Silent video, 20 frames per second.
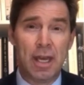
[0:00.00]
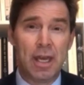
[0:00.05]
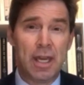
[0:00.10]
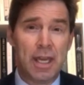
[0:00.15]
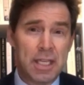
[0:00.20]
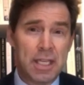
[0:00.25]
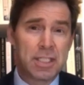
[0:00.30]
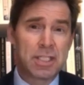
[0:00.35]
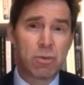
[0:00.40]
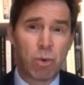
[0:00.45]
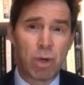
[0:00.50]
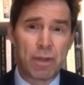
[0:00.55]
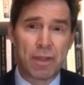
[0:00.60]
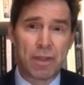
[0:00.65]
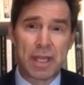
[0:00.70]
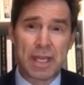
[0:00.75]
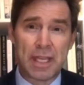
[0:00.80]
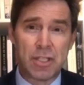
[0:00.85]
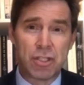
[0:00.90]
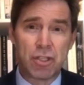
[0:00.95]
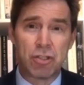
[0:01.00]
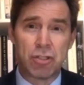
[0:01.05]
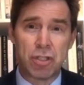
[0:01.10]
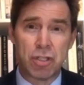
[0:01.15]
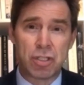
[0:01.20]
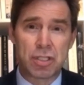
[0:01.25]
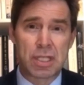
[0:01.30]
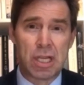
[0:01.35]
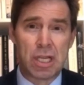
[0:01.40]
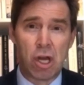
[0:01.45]
He's the one that
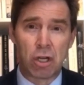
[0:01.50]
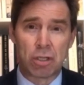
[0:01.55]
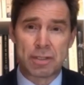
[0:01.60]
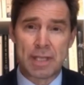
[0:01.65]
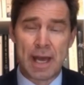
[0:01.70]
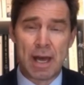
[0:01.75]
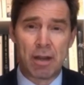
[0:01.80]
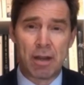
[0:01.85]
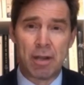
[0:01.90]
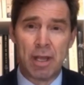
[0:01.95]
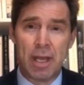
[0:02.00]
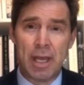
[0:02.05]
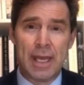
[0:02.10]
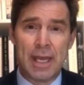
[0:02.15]
introduced the lockdown.